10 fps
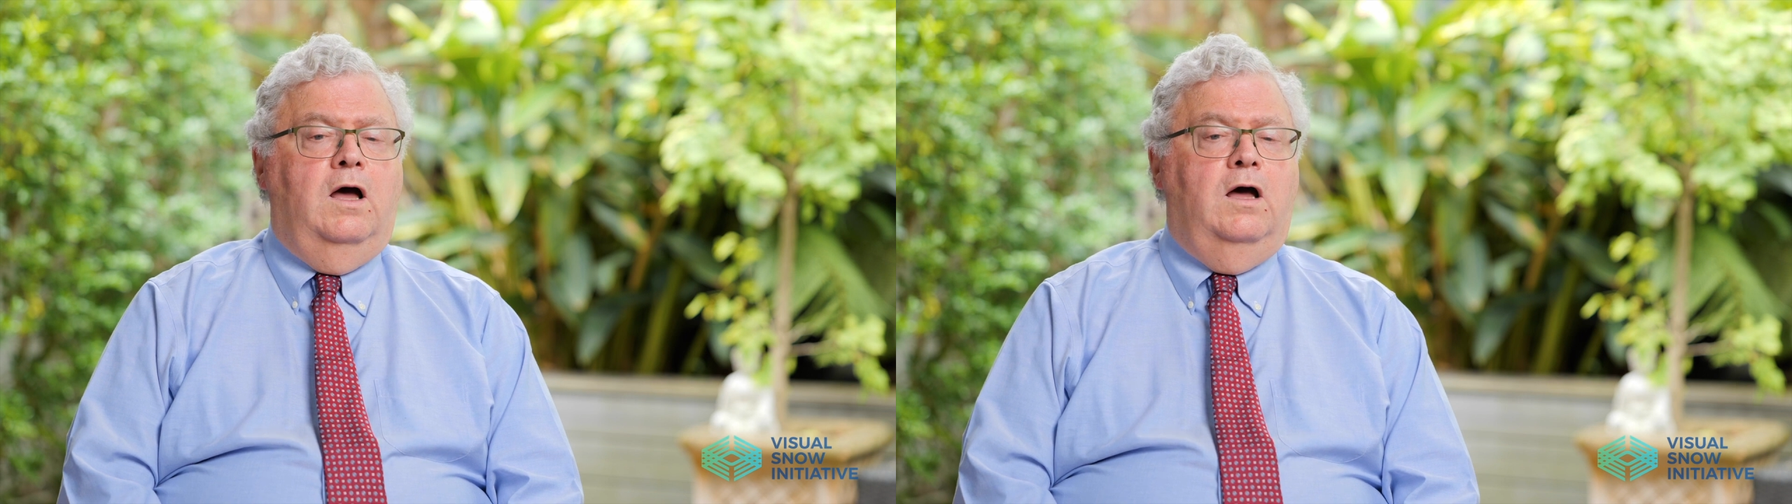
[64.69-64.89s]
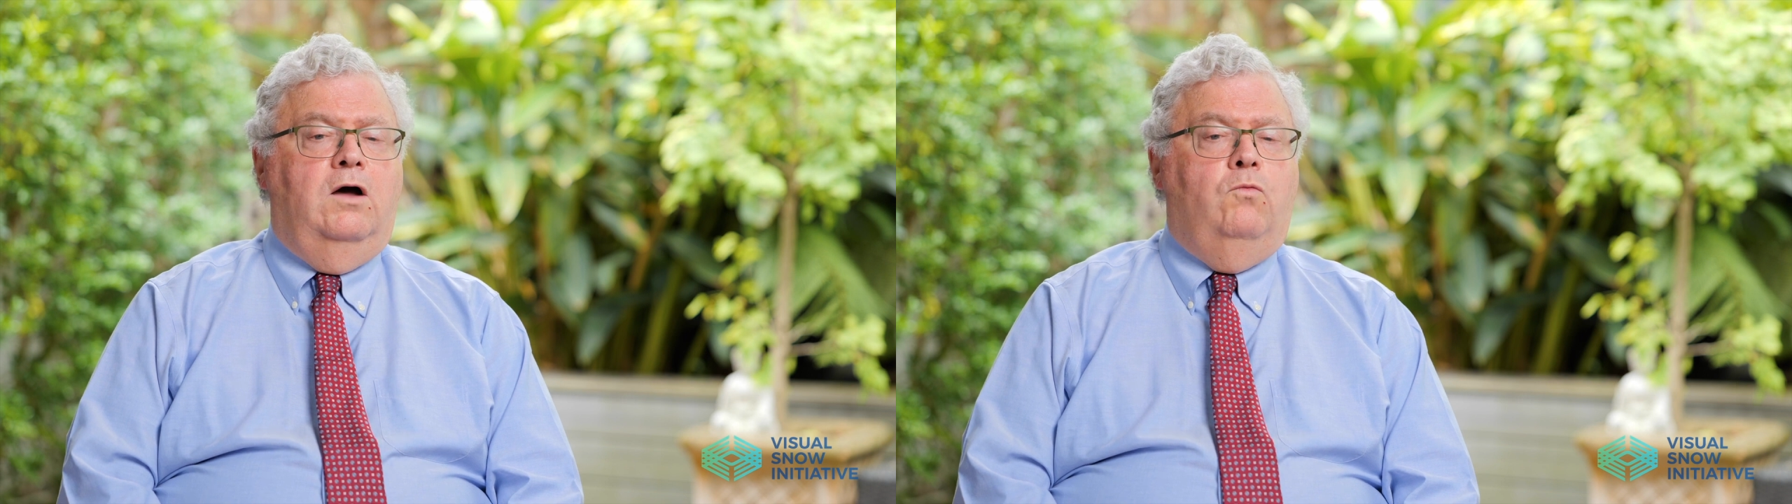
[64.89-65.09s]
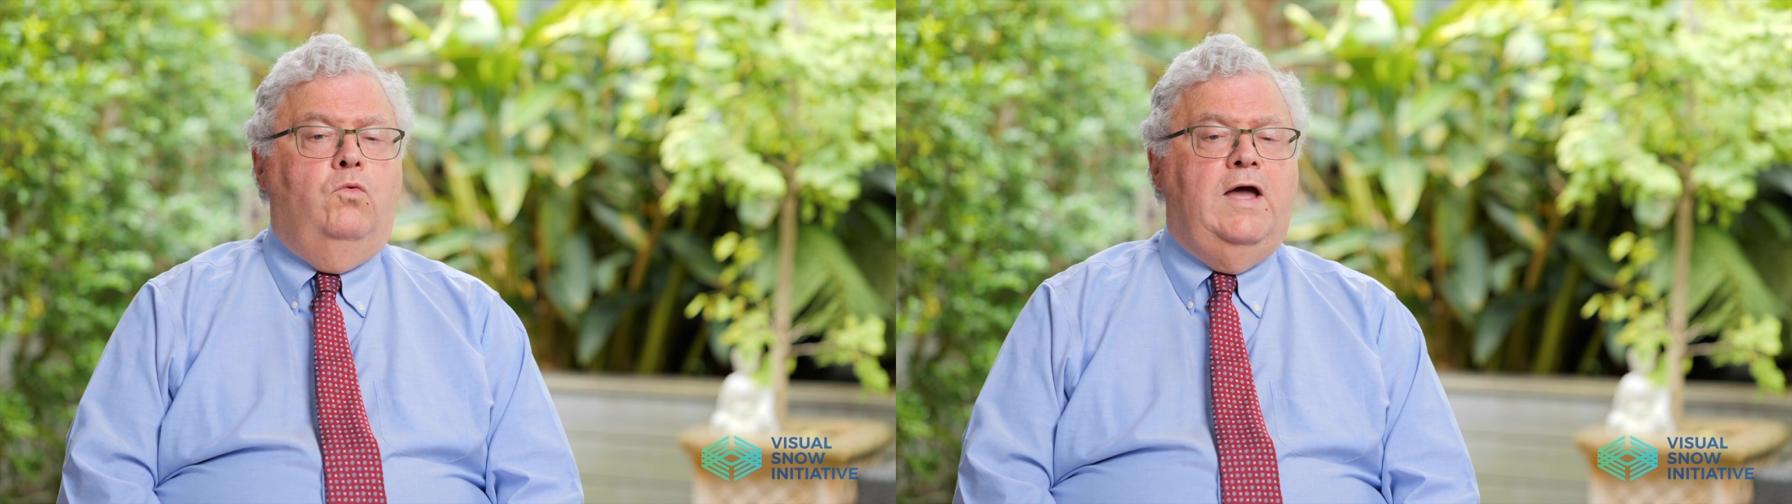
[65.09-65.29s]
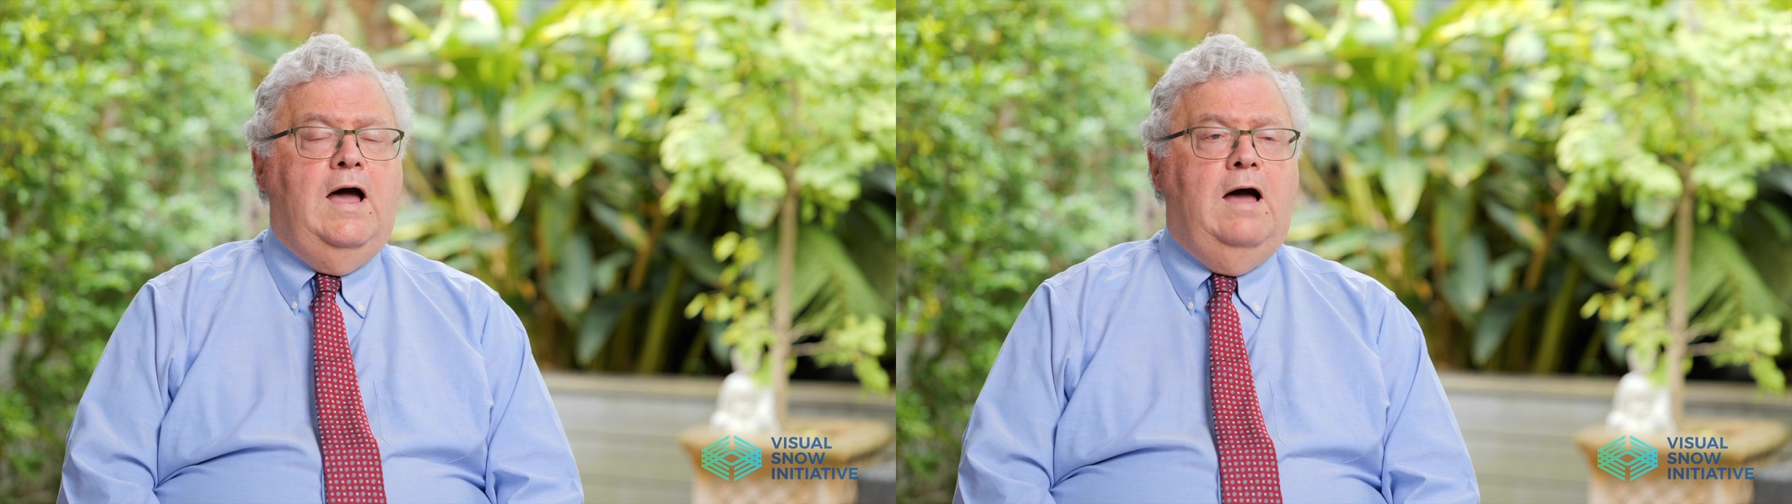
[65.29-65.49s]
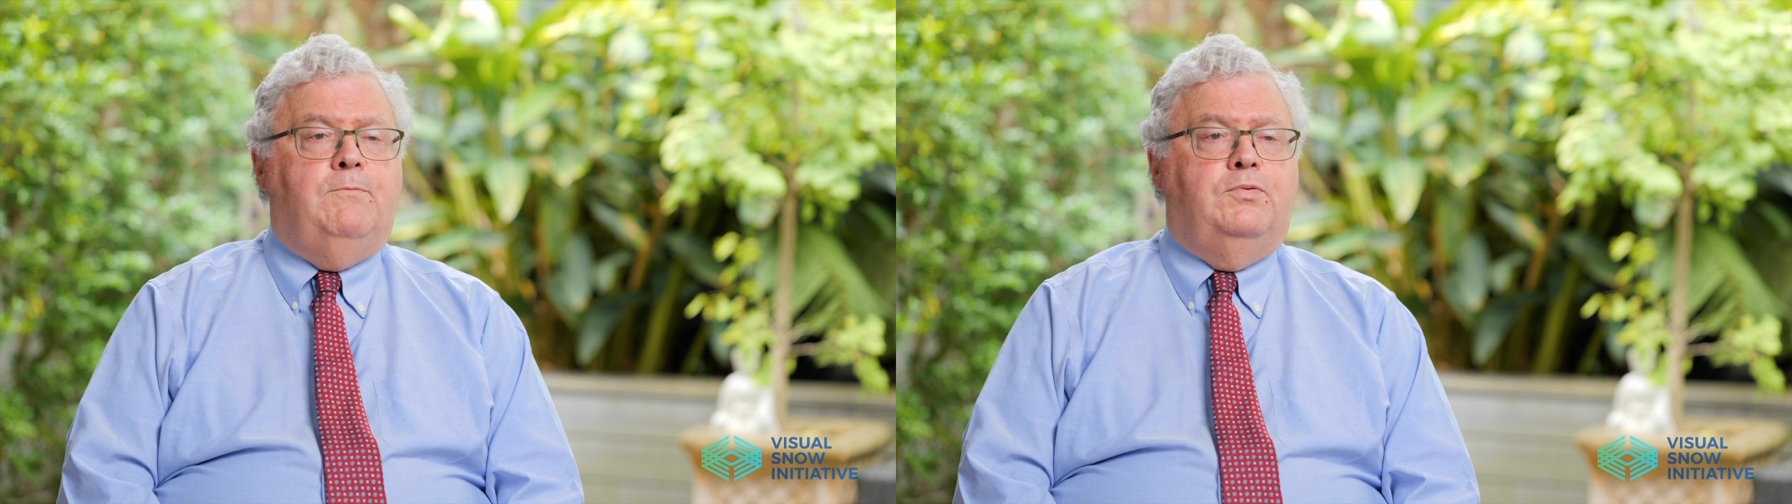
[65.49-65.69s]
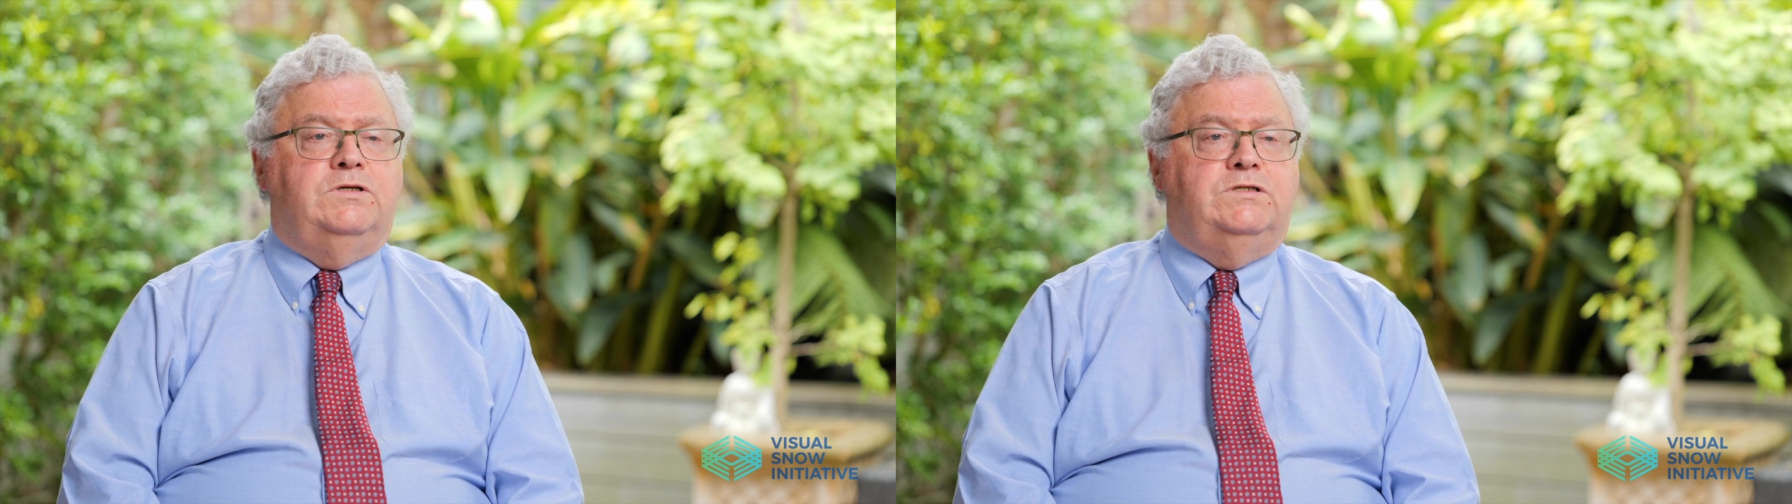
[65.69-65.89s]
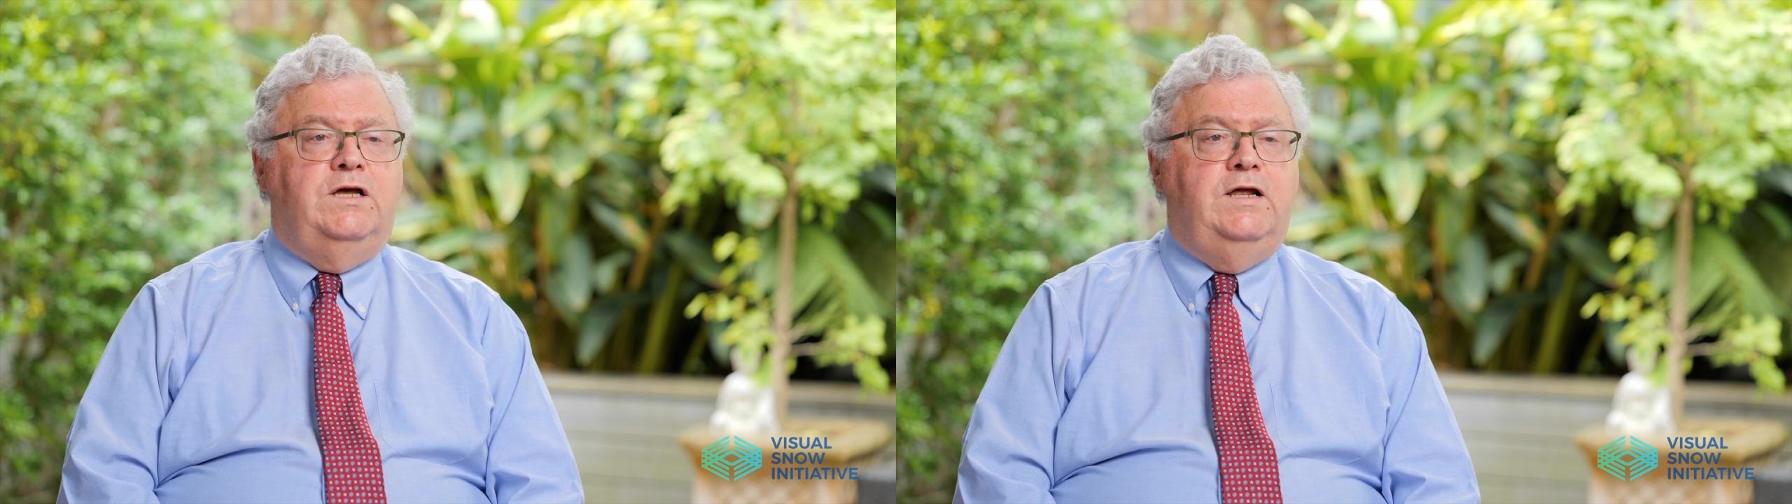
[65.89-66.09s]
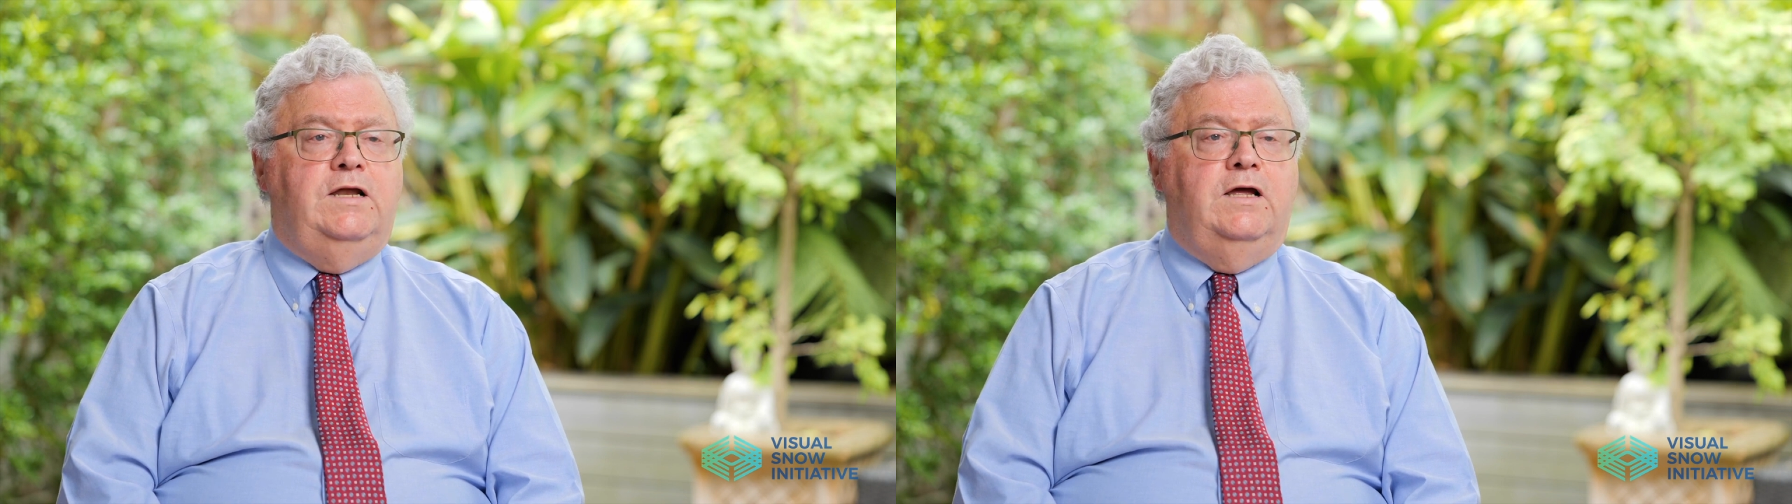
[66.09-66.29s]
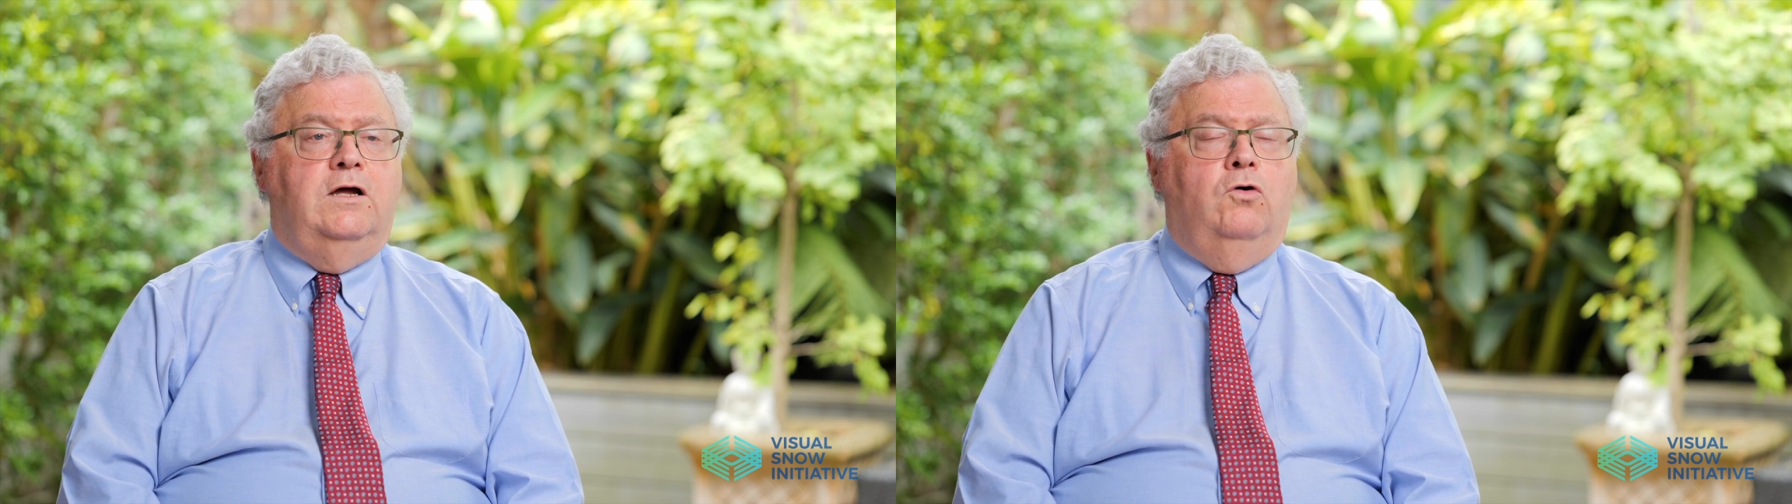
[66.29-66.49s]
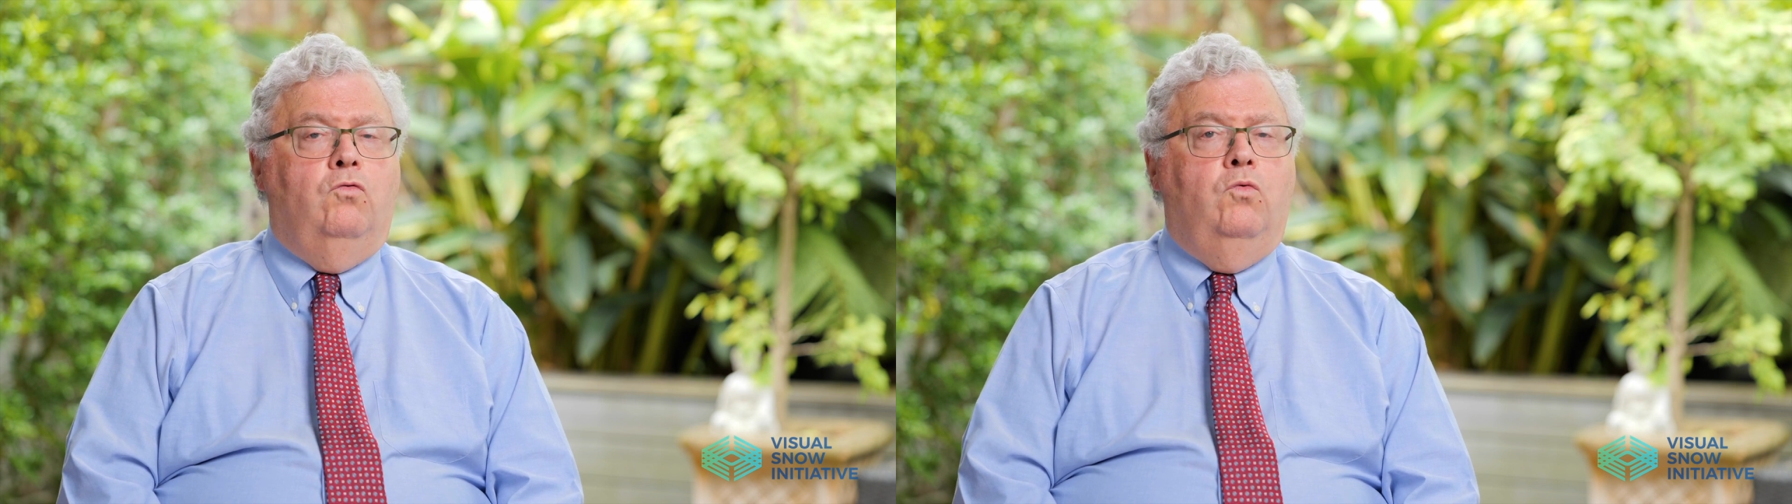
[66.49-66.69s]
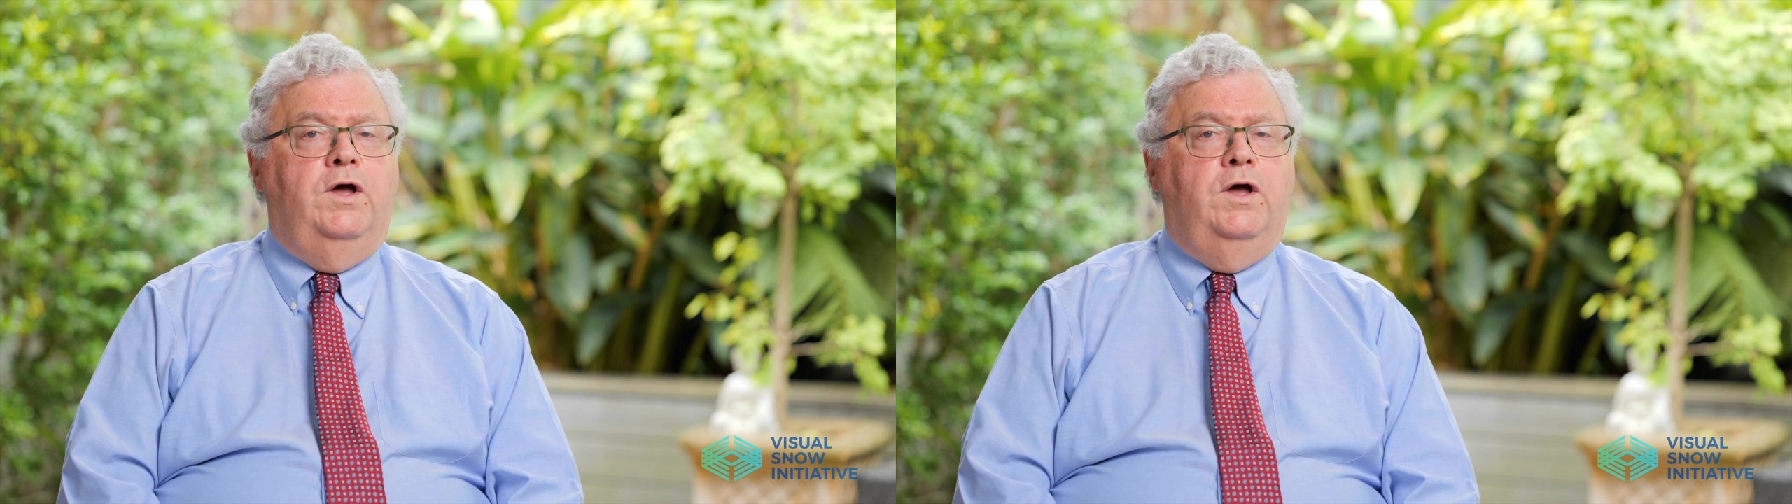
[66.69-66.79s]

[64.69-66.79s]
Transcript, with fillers: Uh, we are proceeding